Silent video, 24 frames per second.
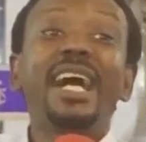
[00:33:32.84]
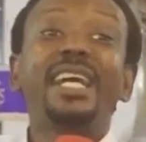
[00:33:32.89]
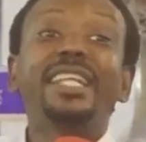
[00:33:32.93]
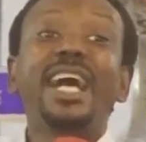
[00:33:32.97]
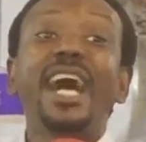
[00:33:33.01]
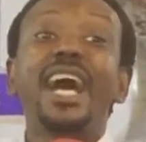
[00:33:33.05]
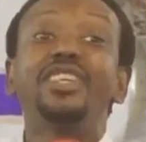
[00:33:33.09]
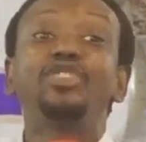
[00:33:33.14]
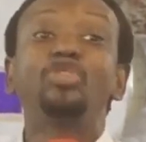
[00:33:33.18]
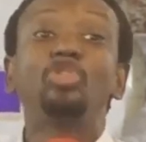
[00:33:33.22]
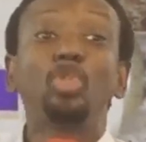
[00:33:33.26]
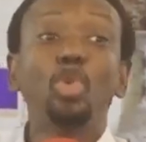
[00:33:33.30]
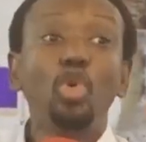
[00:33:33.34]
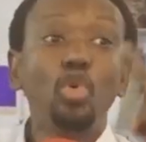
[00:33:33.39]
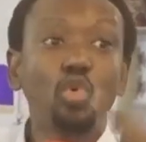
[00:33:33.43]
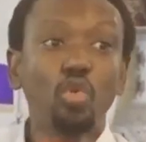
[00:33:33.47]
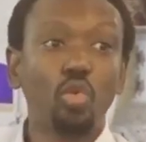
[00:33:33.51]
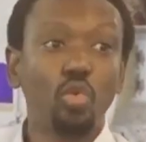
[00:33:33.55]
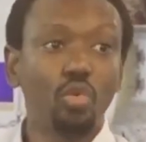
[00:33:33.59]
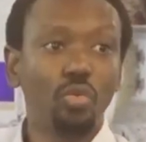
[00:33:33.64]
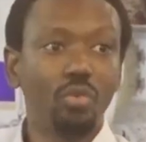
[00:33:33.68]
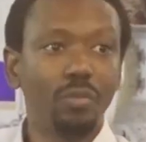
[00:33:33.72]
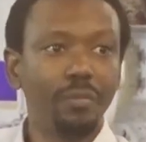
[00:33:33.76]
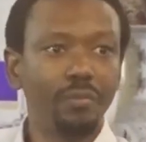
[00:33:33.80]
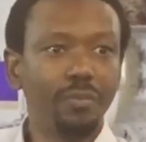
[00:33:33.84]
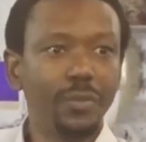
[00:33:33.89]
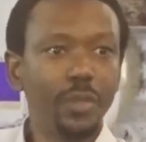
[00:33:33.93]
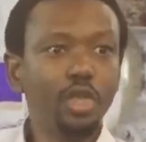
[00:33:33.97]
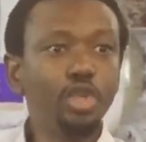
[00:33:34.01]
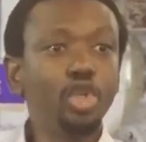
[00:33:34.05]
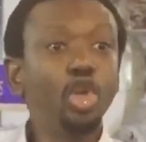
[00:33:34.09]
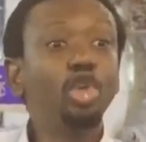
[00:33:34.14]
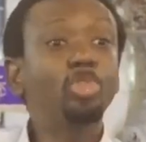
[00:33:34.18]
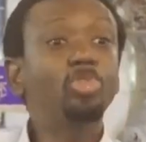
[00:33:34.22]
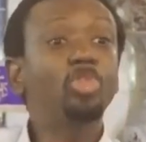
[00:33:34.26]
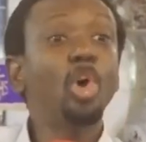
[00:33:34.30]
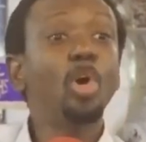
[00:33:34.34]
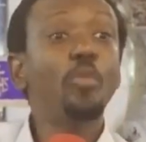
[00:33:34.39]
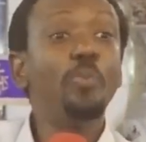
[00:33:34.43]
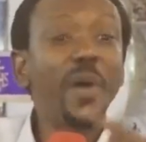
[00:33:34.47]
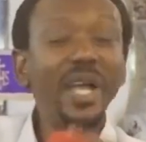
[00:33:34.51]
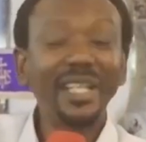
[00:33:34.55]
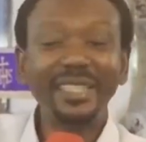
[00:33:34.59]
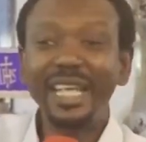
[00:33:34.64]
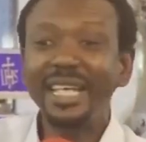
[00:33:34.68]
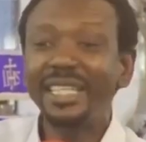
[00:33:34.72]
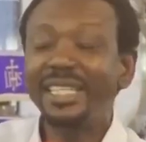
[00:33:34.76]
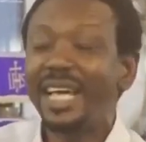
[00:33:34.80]
than I do. You do
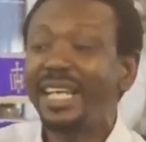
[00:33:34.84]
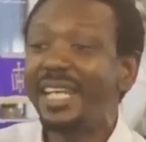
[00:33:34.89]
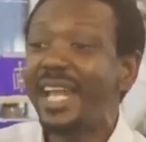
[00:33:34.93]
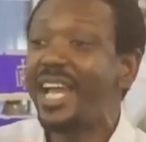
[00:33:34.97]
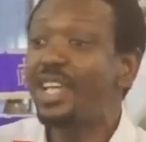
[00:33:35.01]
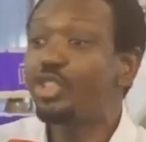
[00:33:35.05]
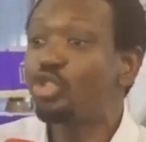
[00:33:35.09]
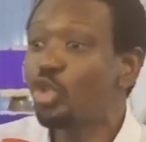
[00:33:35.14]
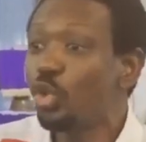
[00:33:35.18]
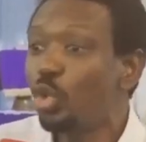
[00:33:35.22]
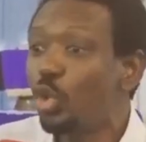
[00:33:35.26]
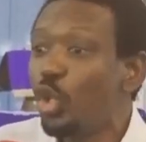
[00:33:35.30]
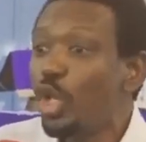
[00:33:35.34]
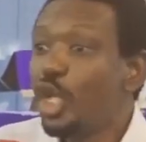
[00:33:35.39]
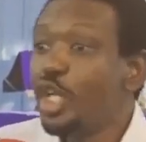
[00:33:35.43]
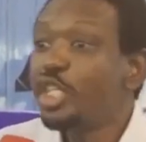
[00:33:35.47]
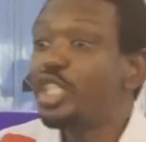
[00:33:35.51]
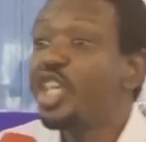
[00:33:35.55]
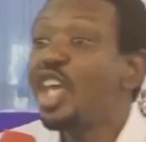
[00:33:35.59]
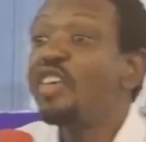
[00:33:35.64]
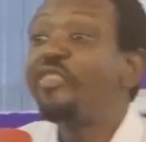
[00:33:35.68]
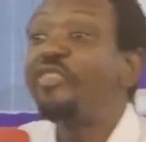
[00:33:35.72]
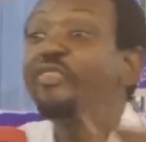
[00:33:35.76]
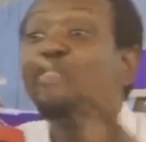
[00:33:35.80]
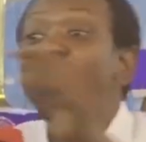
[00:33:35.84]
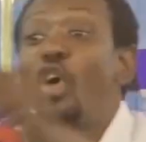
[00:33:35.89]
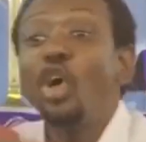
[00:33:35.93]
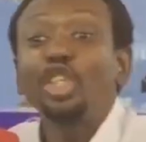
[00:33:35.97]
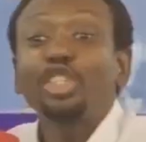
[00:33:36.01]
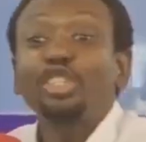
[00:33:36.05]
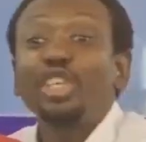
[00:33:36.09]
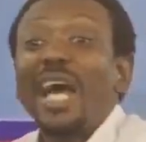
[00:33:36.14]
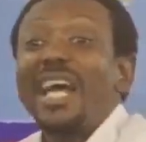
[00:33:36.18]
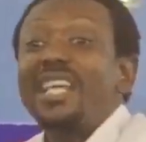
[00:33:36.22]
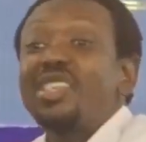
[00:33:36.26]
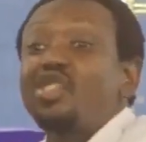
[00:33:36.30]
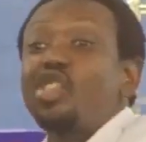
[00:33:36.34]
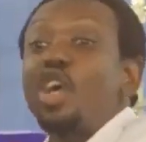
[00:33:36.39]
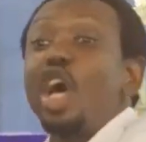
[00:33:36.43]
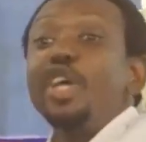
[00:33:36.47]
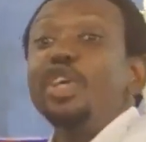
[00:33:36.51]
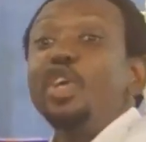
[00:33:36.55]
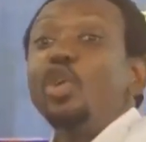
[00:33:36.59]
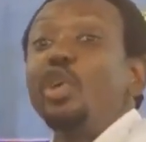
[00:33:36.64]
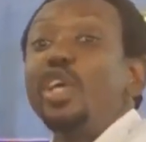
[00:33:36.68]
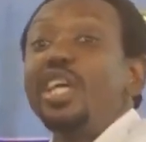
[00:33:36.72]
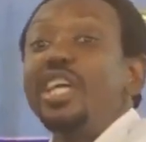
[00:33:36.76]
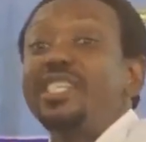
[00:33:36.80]
better than I do. The food I saw
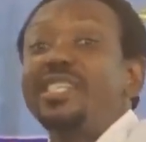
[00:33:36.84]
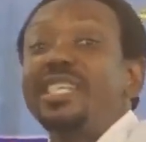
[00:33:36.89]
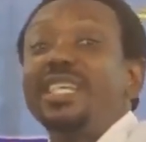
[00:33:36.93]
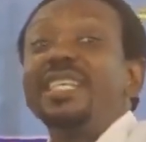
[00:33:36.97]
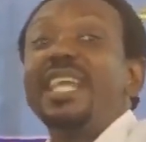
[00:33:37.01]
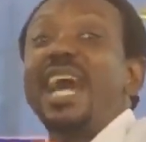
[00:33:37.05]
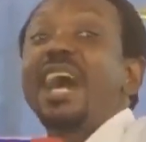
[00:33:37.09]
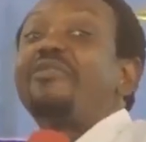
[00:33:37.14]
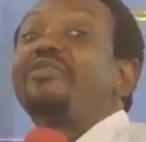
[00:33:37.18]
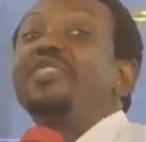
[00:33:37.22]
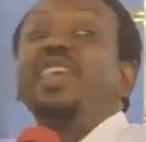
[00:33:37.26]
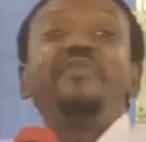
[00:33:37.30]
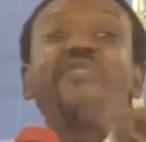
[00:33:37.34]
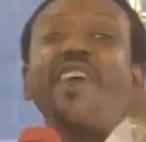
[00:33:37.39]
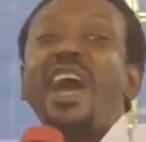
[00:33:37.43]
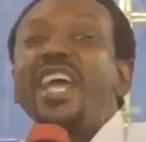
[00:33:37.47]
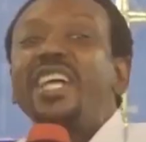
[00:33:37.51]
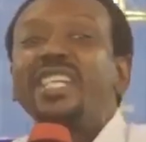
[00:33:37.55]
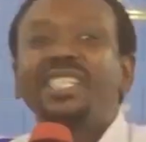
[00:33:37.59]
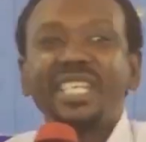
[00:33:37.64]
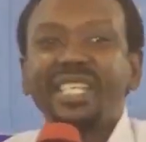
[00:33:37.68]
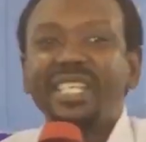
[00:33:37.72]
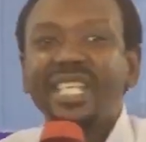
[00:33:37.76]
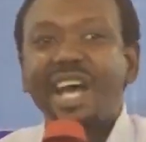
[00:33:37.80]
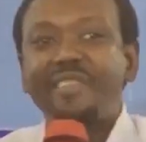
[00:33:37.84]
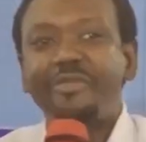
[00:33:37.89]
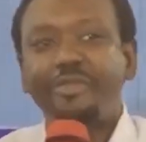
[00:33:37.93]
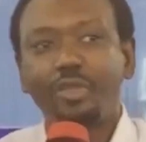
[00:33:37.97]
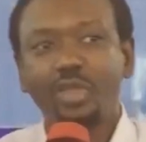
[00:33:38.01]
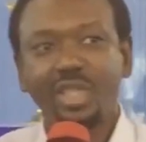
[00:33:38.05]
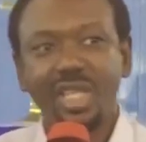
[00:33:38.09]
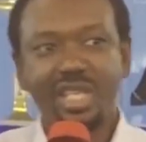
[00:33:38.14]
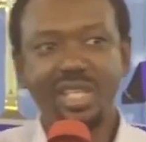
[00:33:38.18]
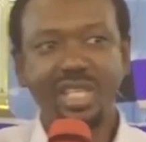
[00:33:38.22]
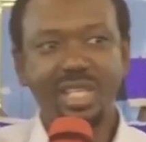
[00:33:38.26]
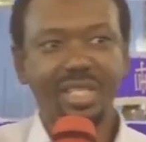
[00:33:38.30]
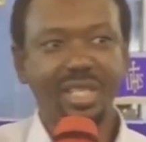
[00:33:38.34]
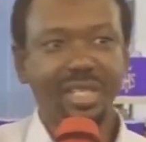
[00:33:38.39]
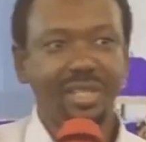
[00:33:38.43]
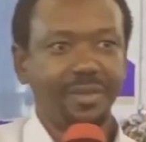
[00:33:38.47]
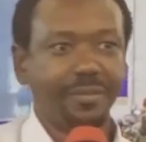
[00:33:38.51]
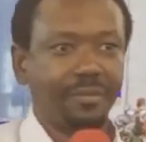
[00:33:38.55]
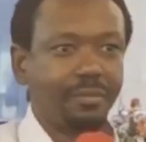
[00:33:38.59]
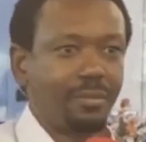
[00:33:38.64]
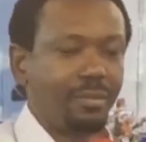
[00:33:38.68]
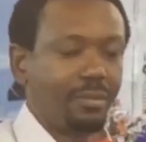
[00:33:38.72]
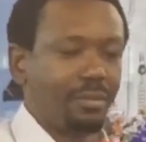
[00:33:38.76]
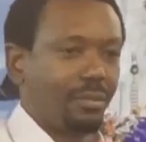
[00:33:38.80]
you eating, I've never eaten that food any
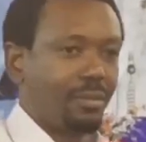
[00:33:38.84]
day.